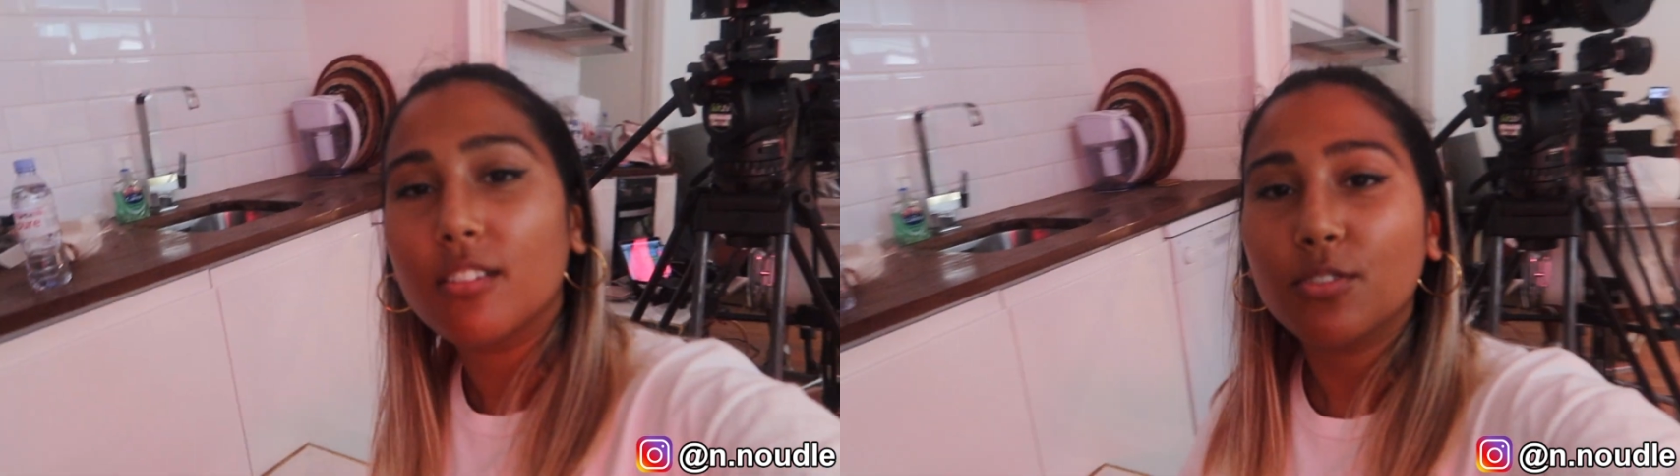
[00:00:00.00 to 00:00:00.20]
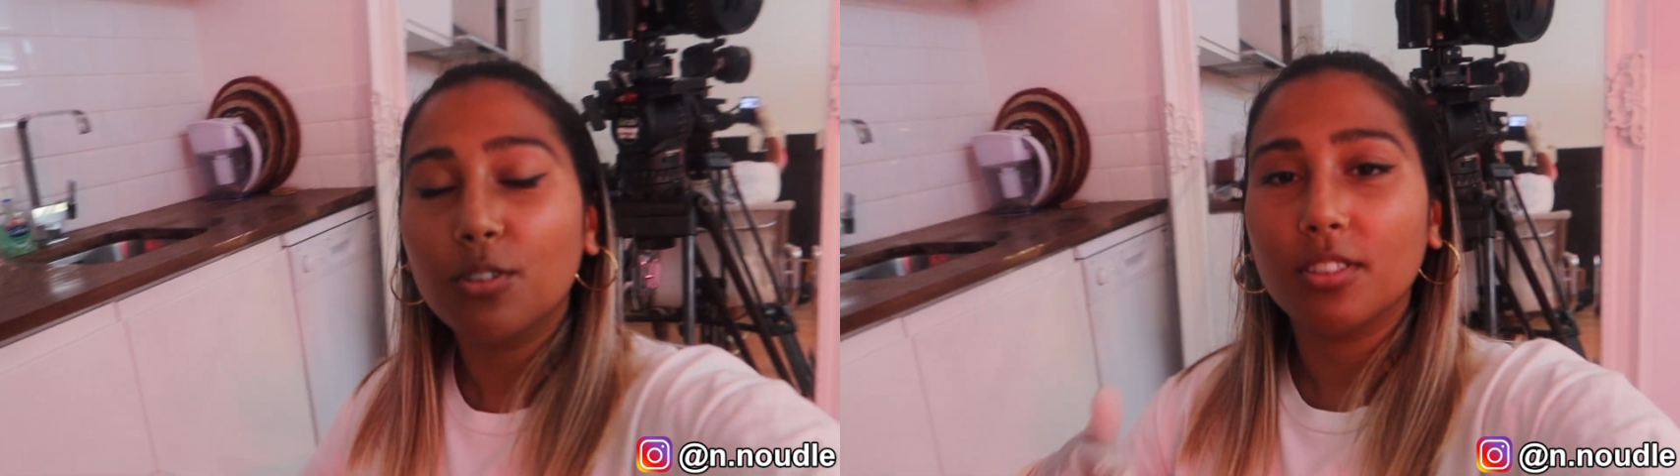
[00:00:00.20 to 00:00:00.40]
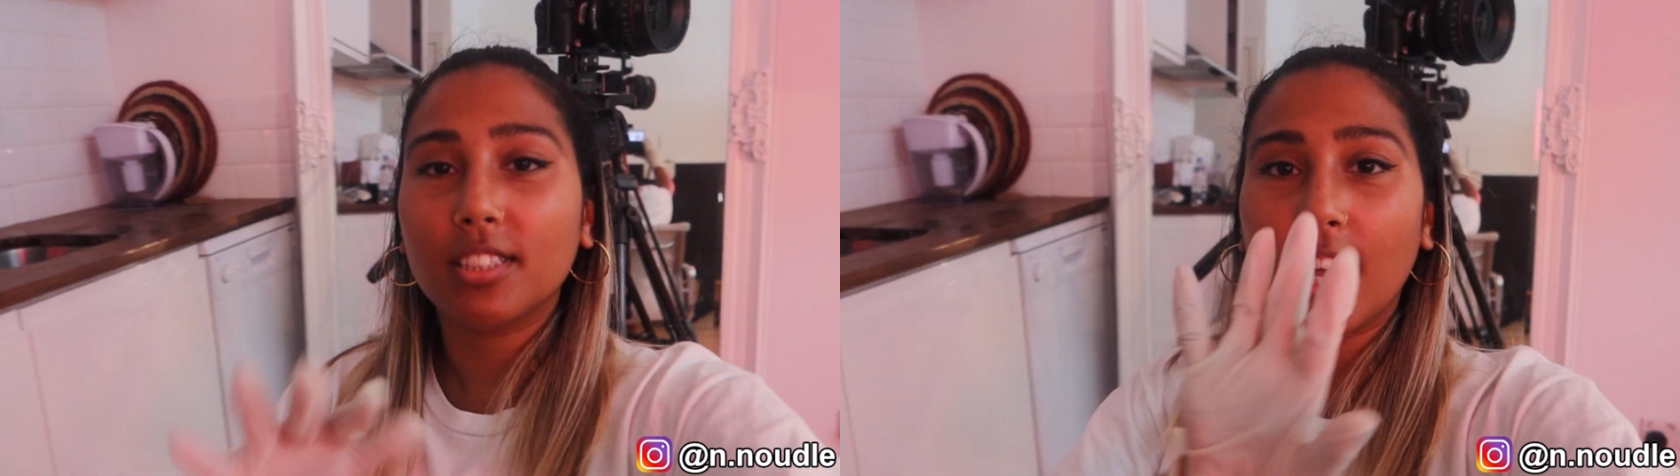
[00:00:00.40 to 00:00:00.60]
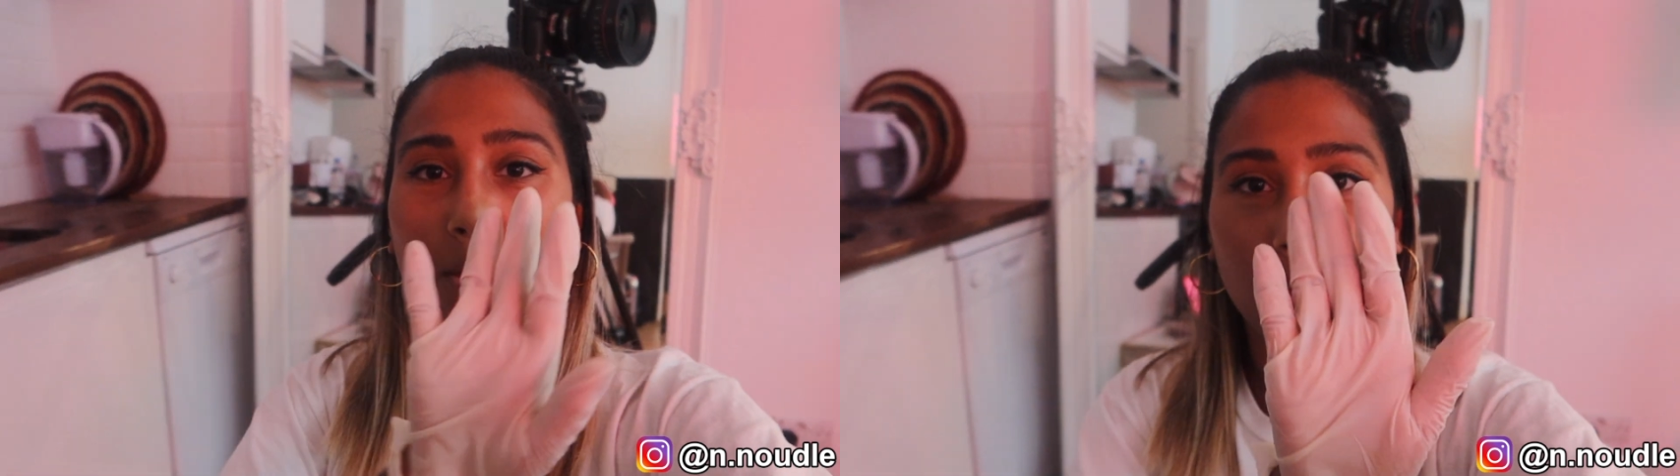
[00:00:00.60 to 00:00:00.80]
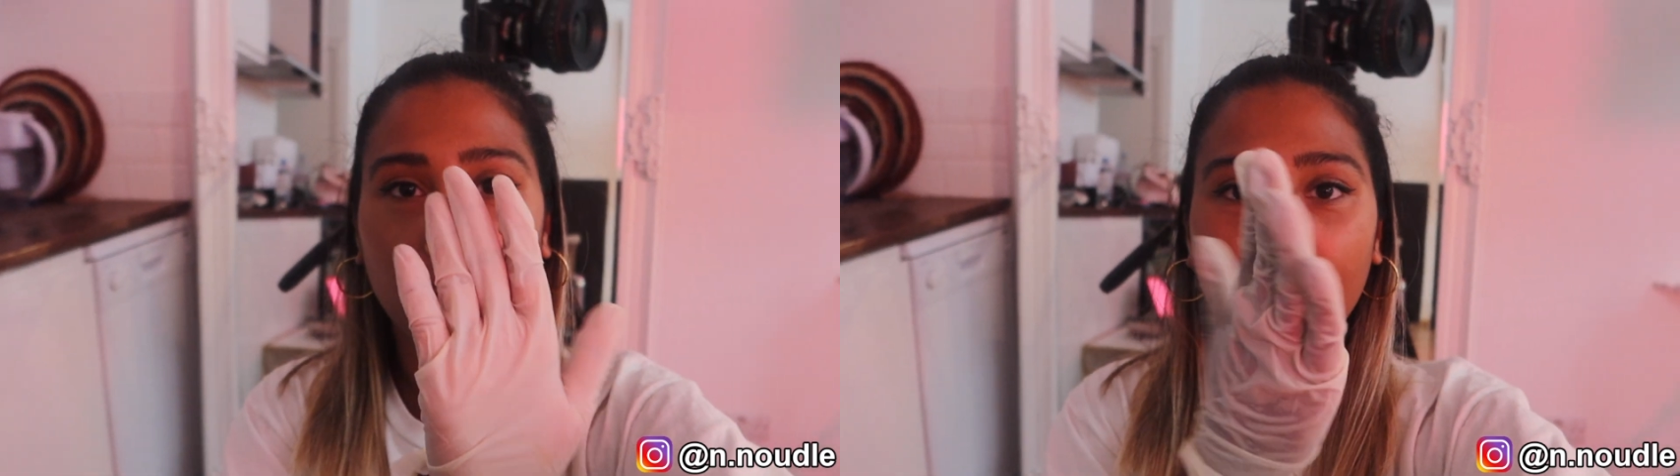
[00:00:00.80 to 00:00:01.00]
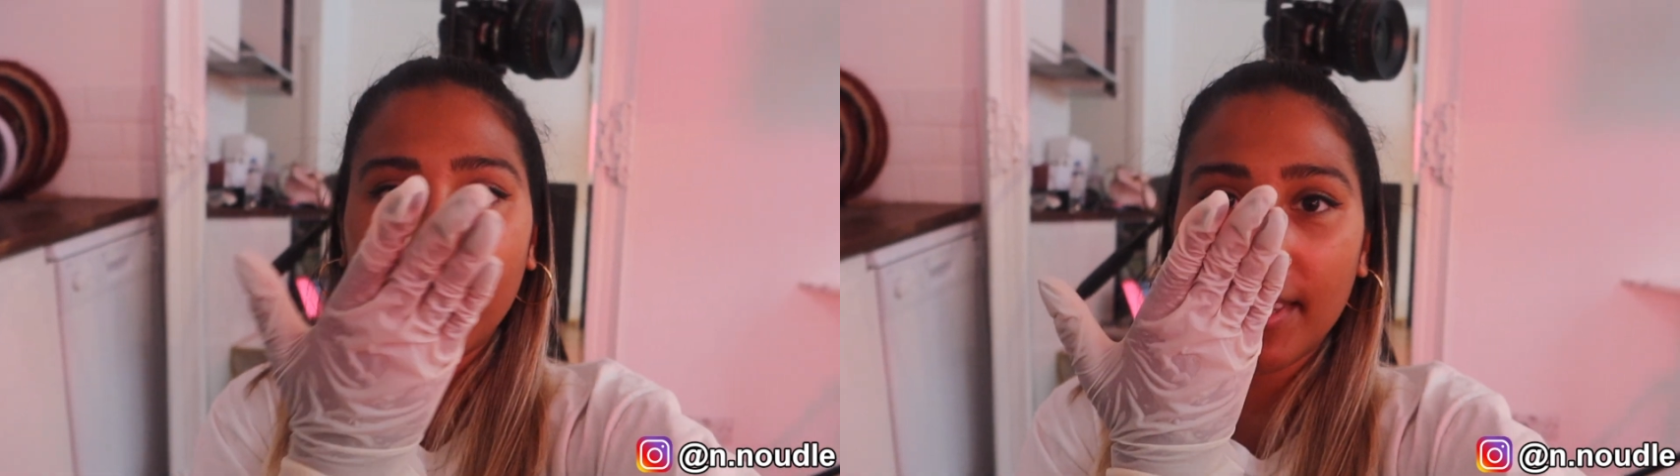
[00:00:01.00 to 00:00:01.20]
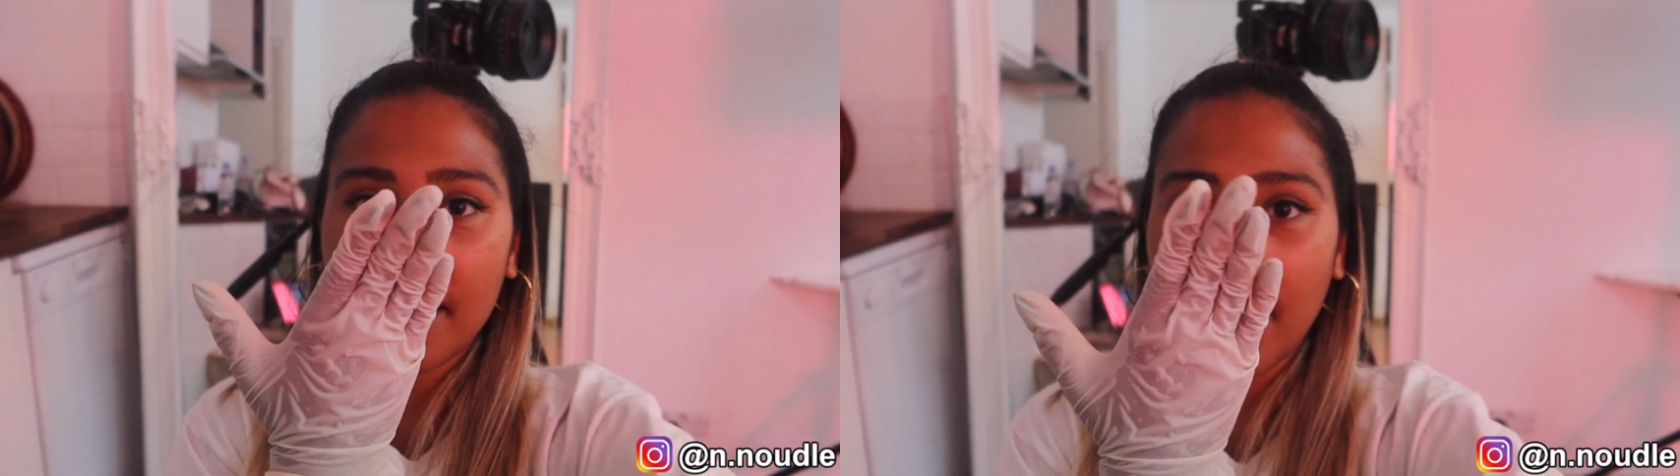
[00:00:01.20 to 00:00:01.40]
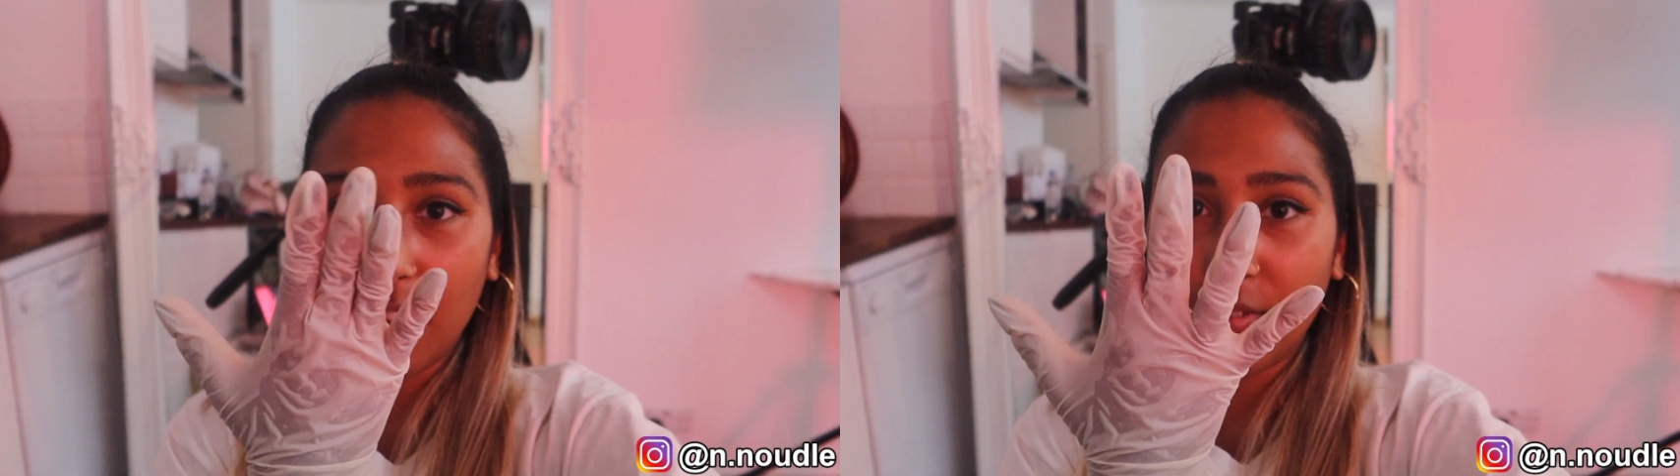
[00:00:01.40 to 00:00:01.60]
of course keeping
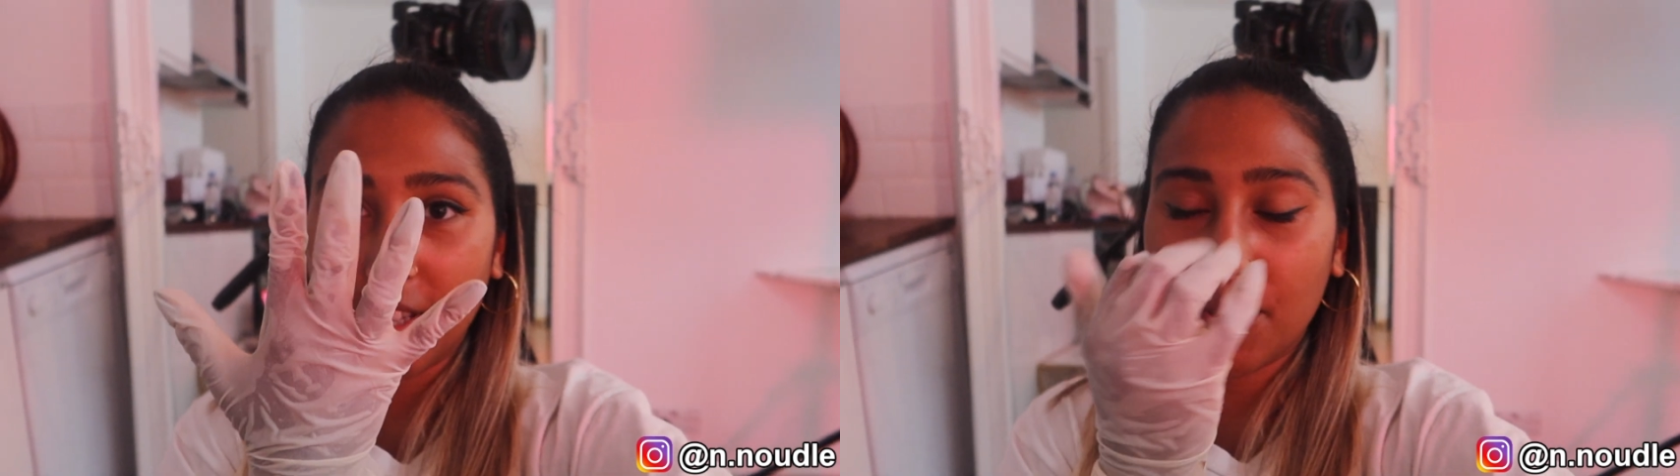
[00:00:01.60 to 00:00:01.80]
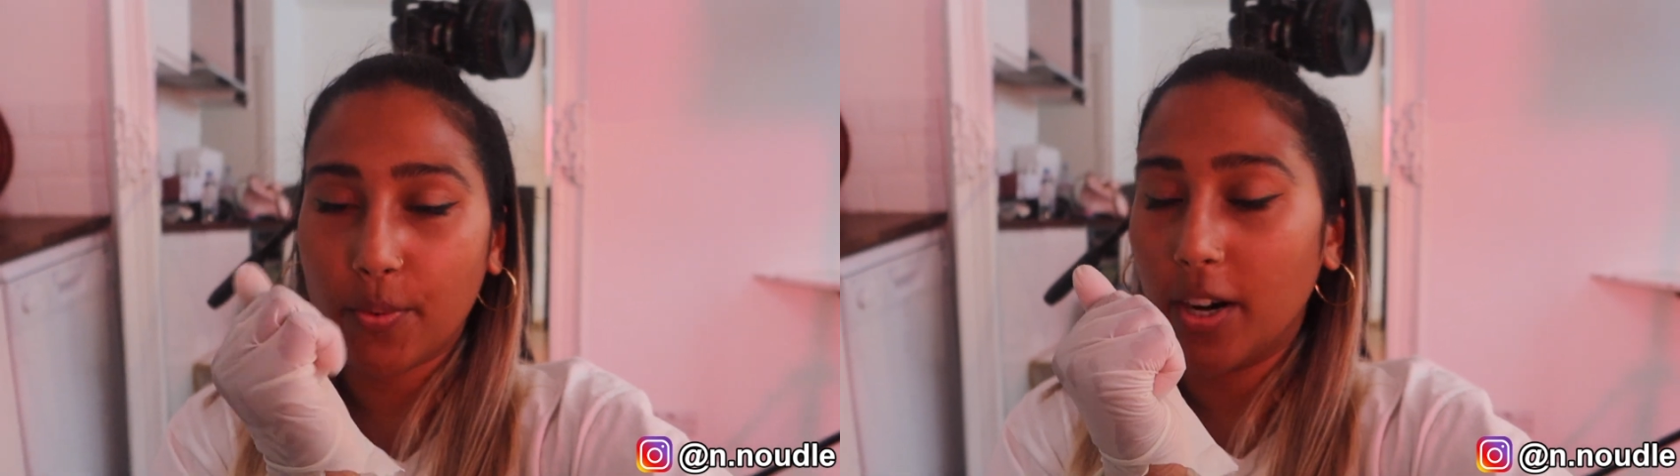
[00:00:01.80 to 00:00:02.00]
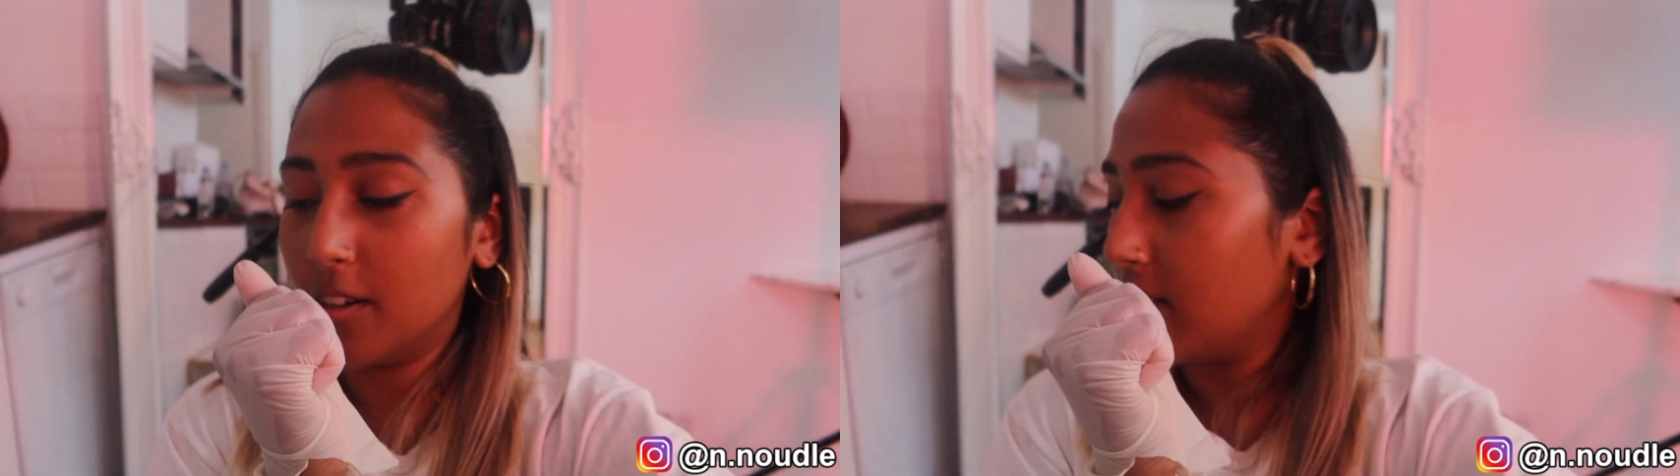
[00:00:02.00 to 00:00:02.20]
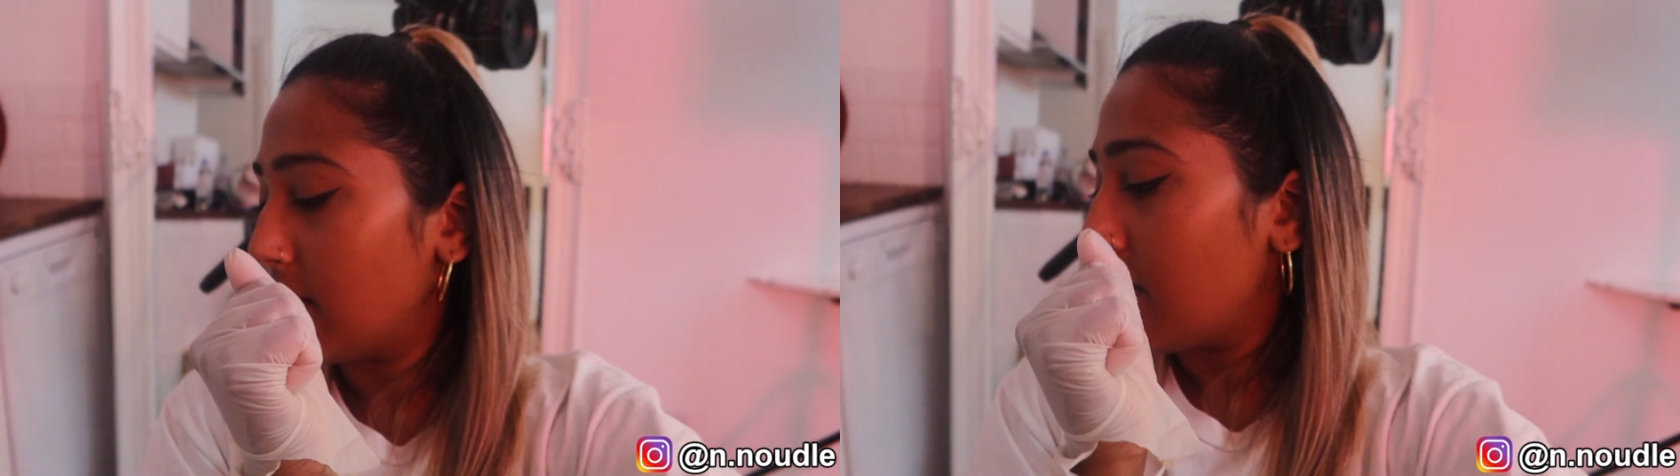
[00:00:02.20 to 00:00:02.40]
safety as well.